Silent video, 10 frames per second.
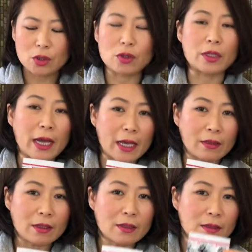You could
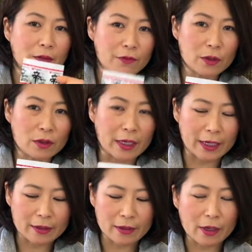add this if you
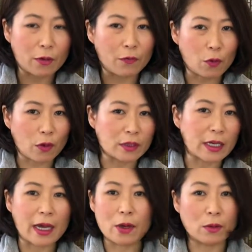like, and of course
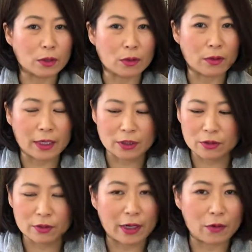I always don't like
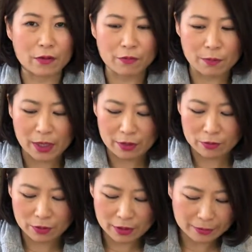to. I don't even
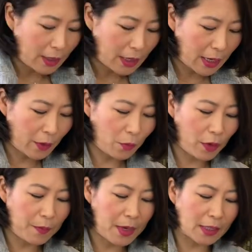bother with it. Now,
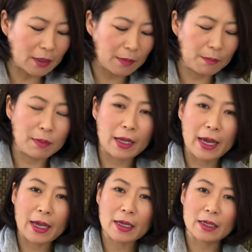what makes
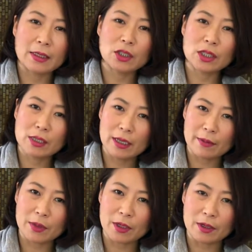black Shin
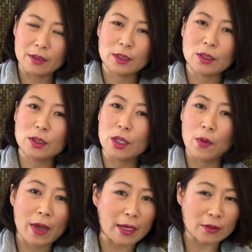Ramen
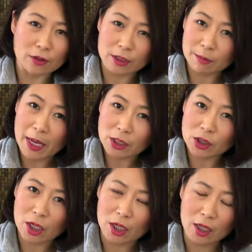so extra
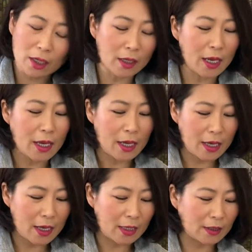special
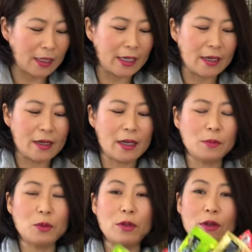is that it
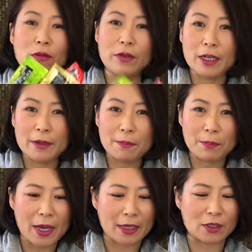comes with 3
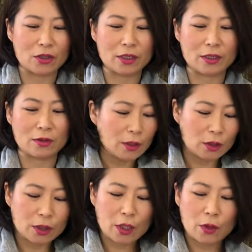packages.
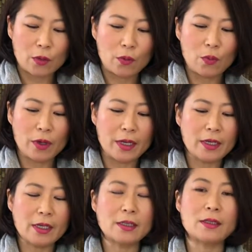So
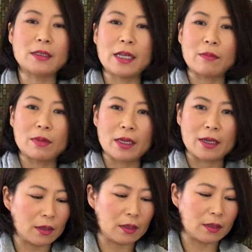one is the same
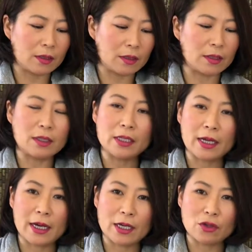thing. It's the
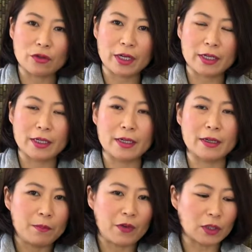
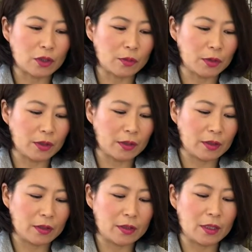dehydrated vegetable
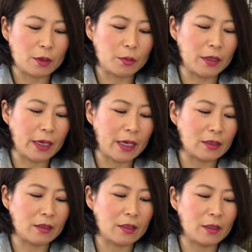vegetables. This one
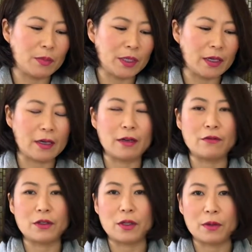has a little bit
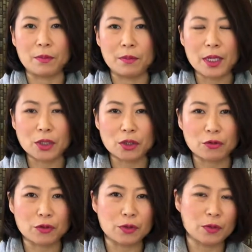of, you know,
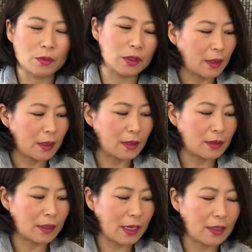mushrooms and
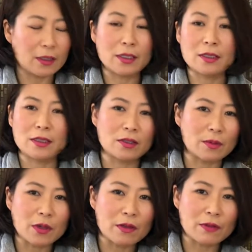scallions and
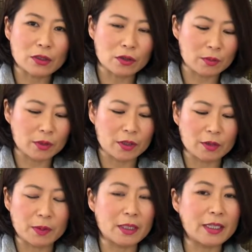some other
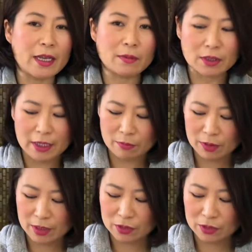vegetables, but same thing.